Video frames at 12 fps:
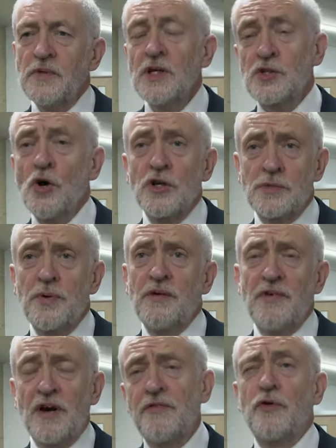There's got to be a
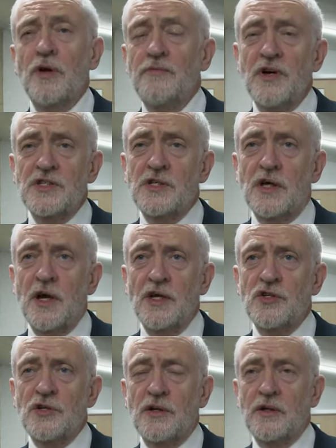very full
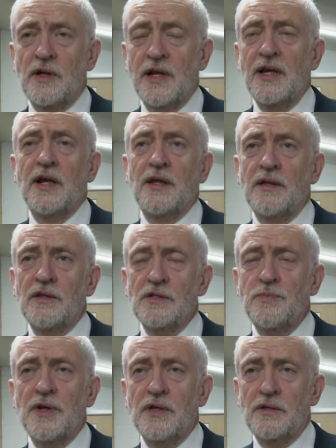investigation, and clearly there's
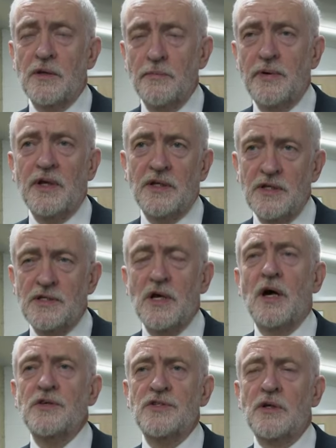been a complete
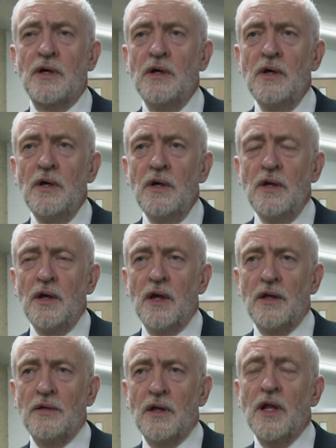disaster
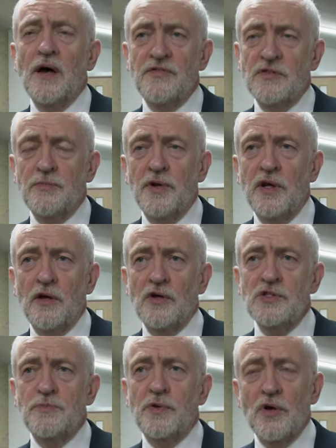in that lives have been
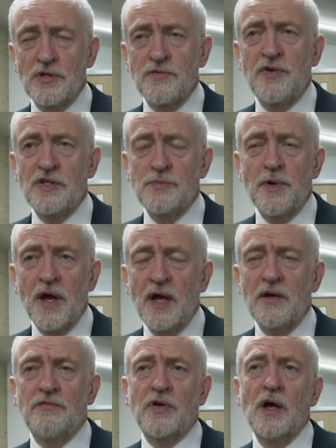lost because of his
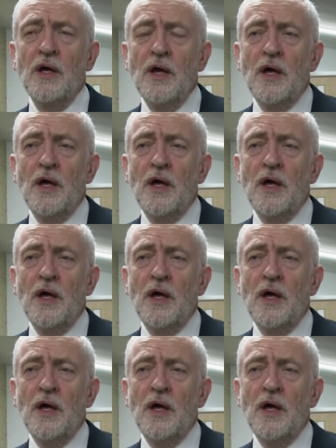behaviour.